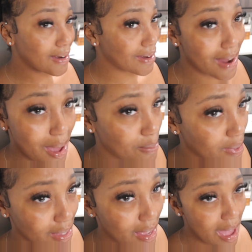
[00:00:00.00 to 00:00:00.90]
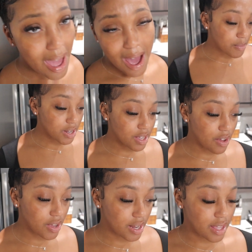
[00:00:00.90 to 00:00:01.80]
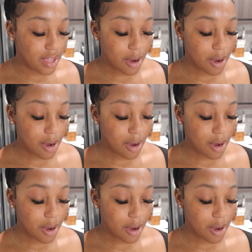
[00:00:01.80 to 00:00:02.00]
Not me. I'm gonna go ahead and eat.